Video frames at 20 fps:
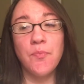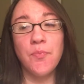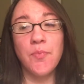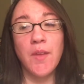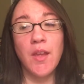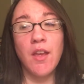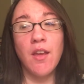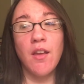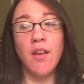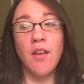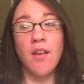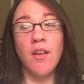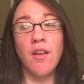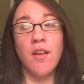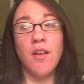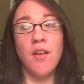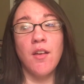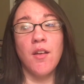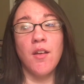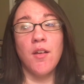
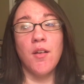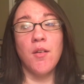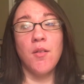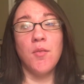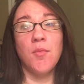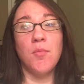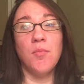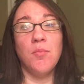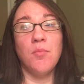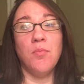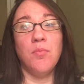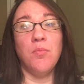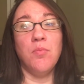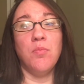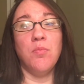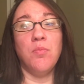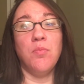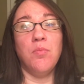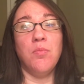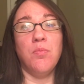
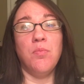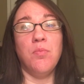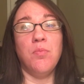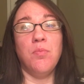Nothing is said.